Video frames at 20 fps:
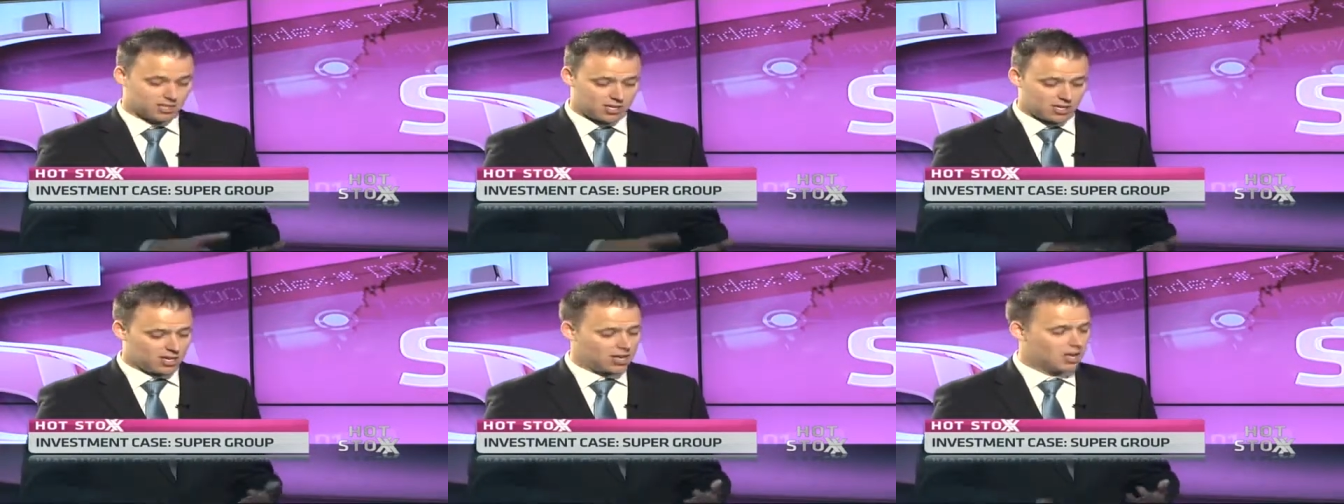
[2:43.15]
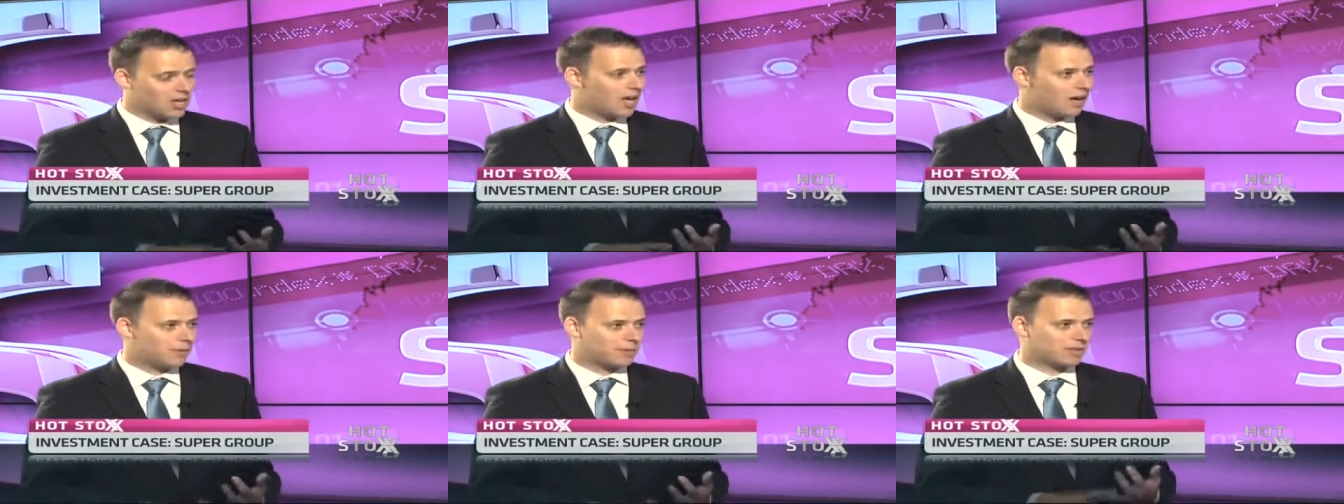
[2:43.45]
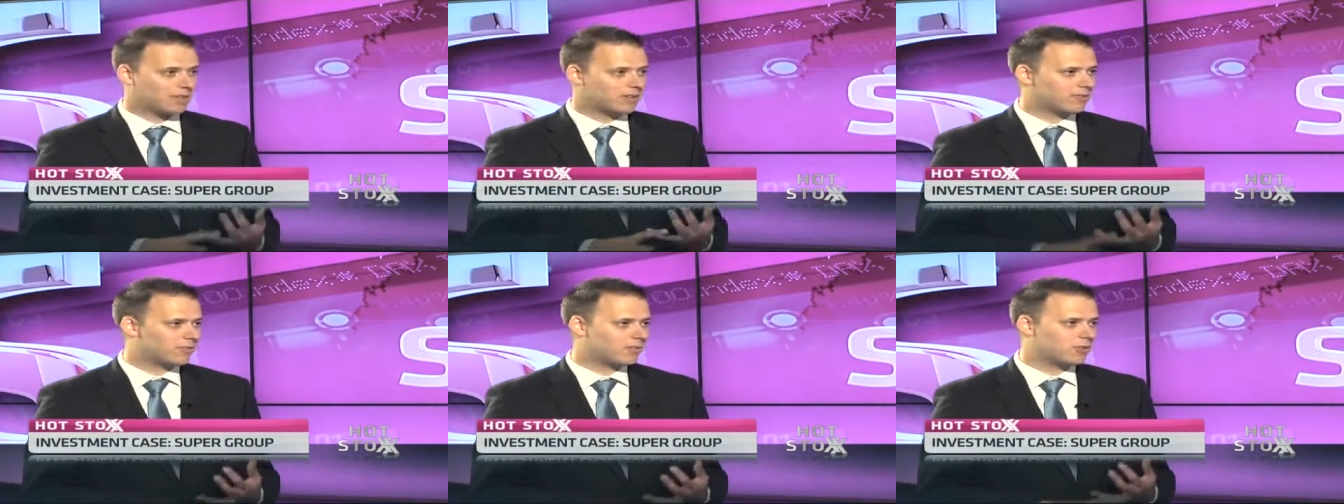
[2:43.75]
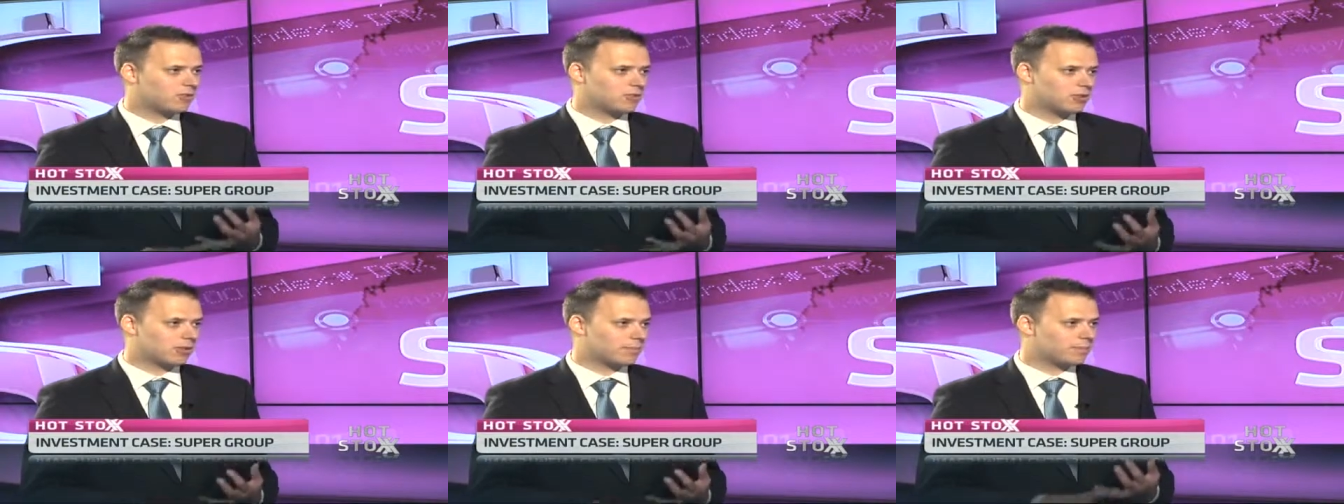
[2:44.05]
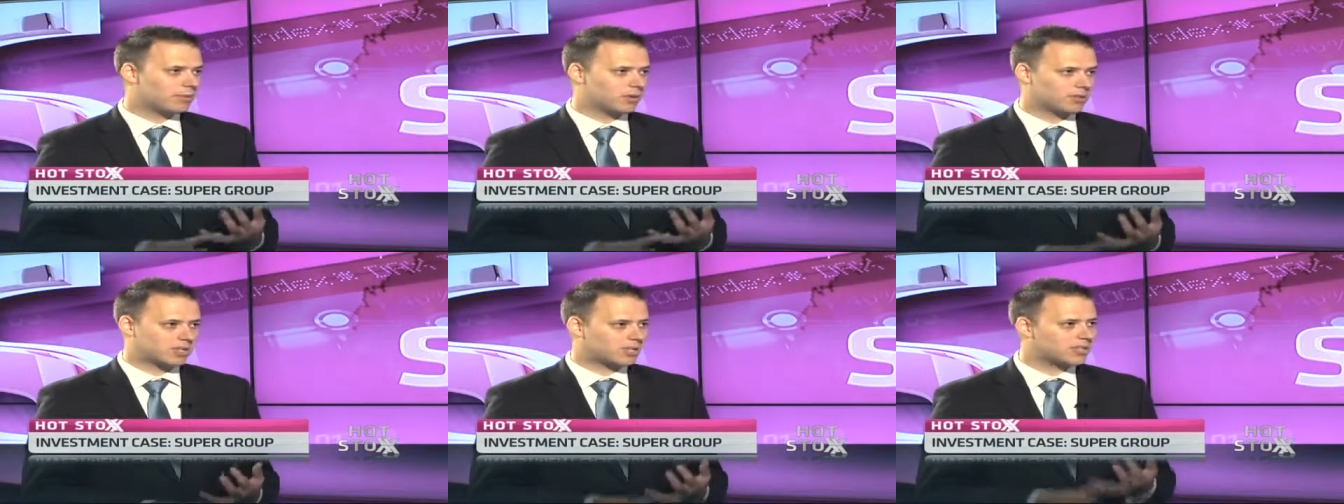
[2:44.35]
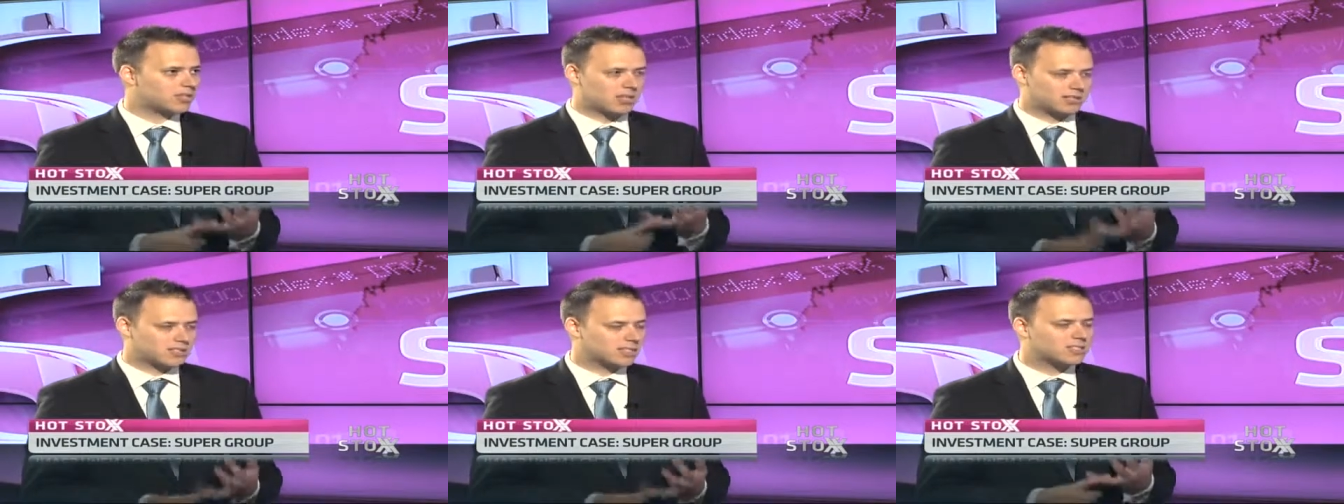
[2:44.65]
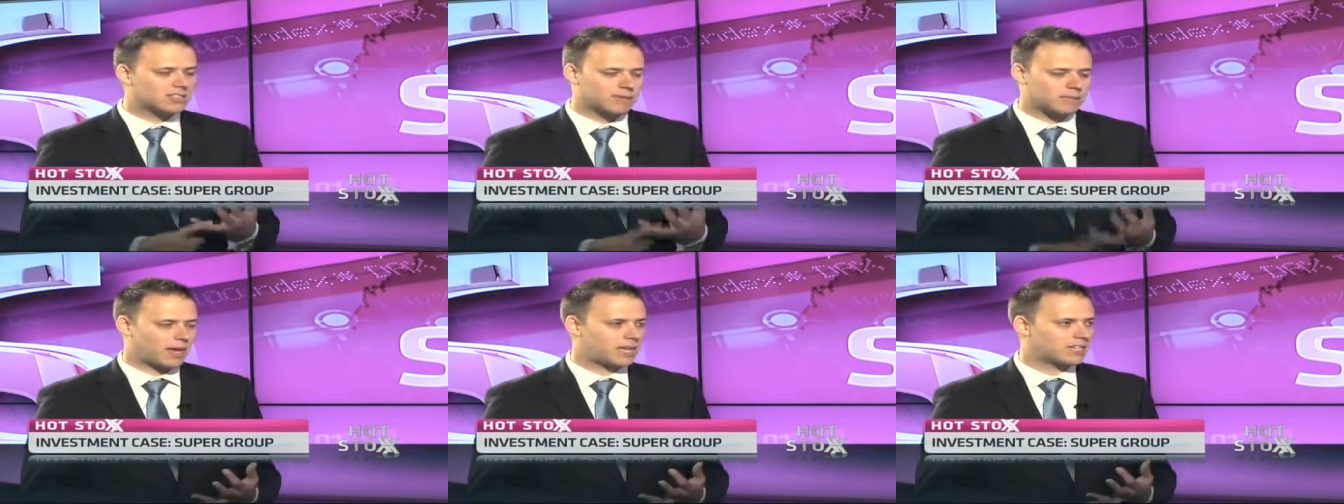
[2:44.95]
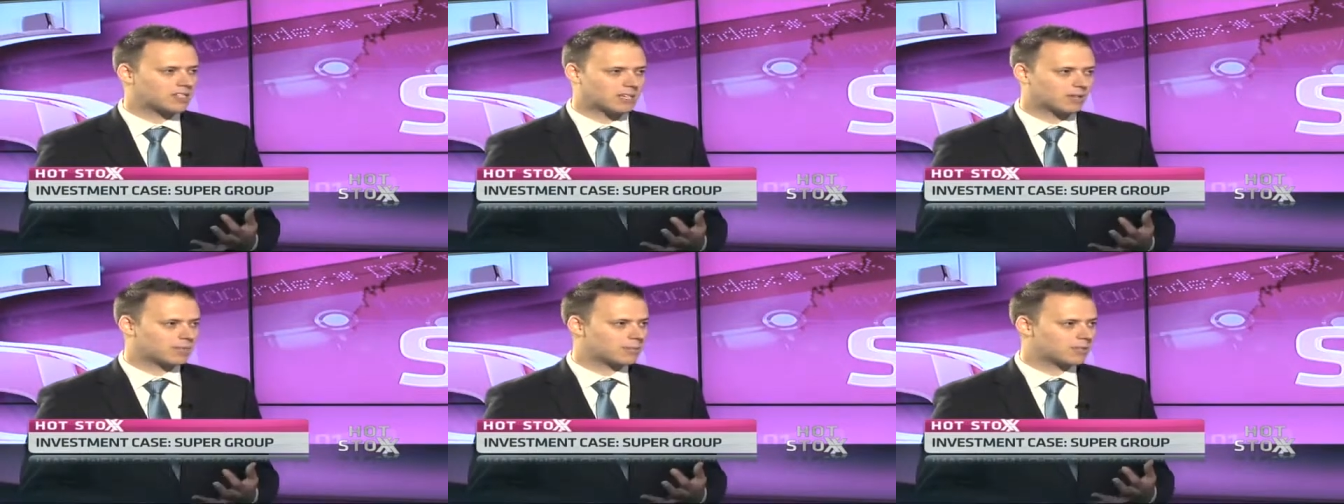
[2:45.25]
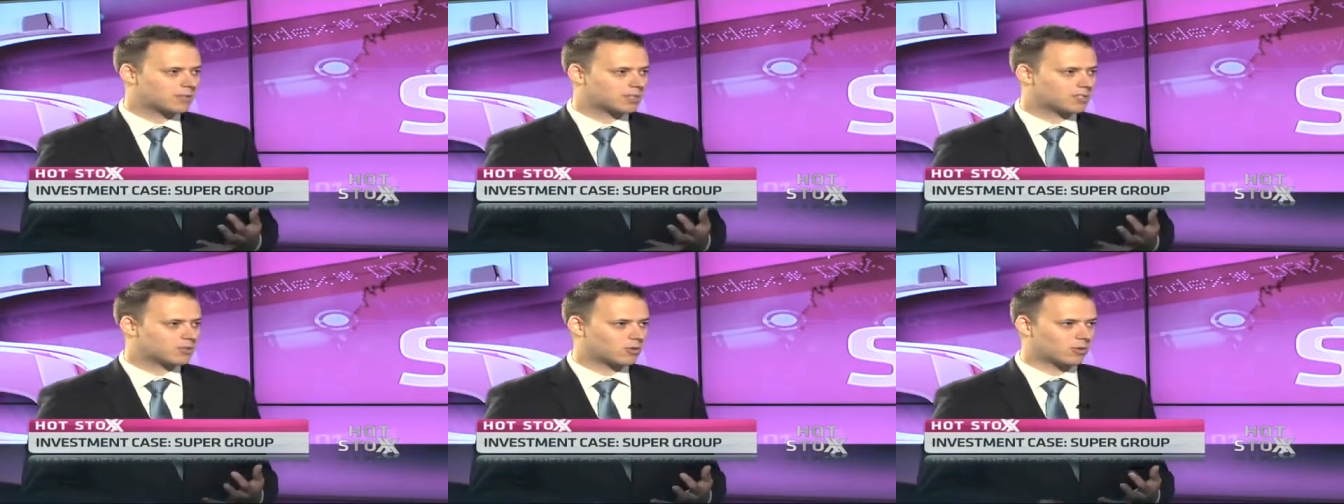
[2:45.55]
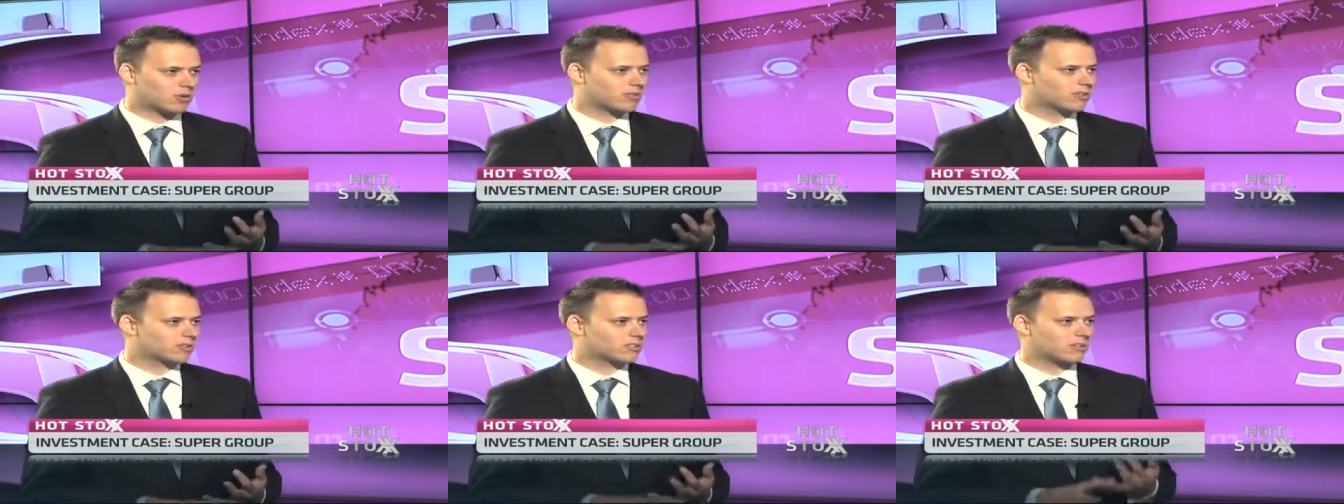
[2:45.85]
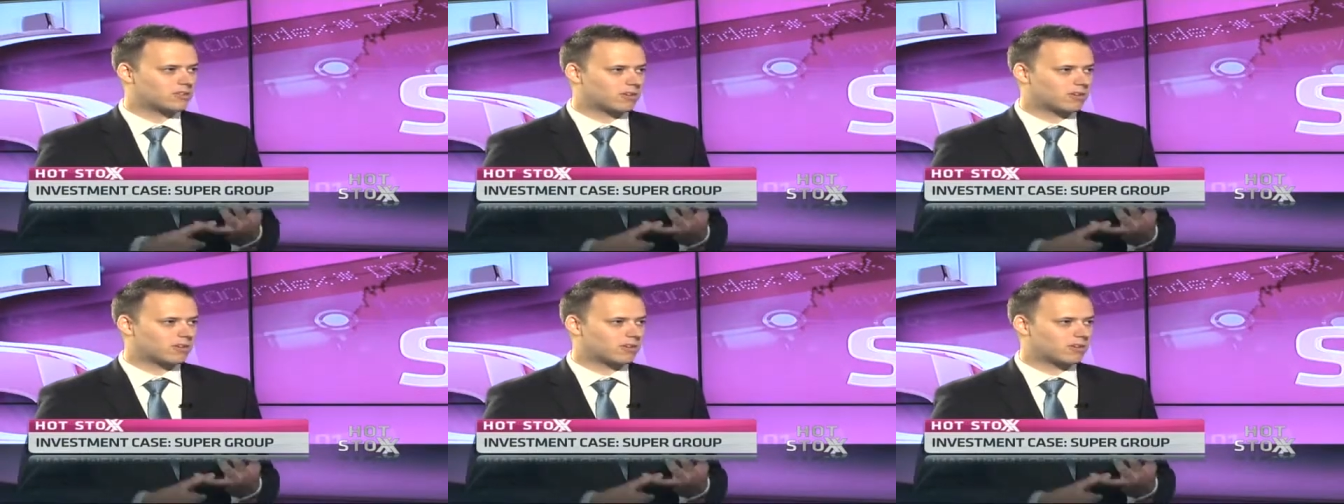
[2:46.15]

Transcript: I mean, fuel input, it is a major input into all of this.